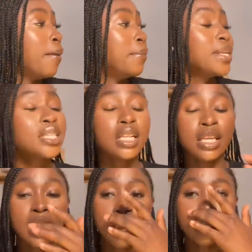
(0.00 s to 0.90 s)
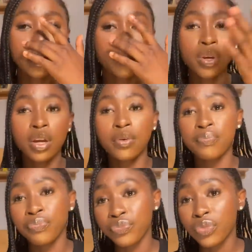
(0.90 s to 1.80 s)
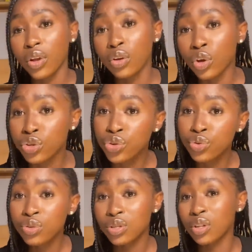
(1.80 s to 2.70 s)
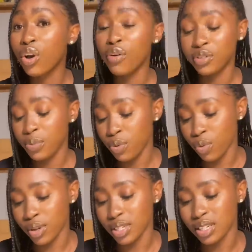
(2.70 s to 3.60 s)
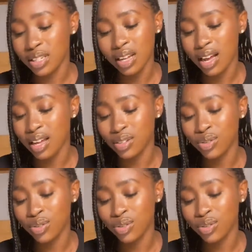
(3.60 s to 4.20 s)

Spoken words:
basically, yeah, just bring your shoes, the comfortable ones, the sneakers.